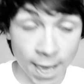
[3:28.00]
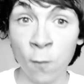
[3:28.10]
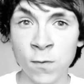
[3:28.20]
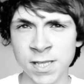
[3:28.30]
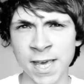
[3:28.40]

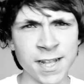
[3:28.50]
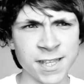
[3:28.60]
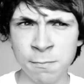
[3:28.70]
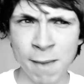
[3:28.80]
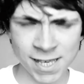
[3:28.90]
obviously
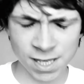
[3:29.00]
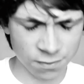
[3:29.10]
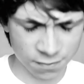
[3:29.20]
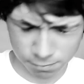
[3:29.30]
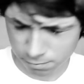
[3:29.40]
it's a
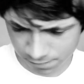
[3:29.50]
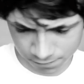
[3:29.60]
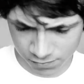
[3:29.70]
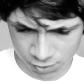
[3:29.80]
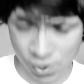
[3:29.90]
massive
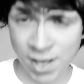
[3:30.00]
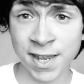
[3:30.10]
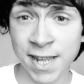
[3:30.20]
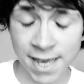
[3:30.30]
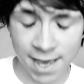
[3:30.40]

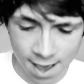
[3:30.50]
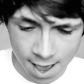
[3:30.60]
tragedy.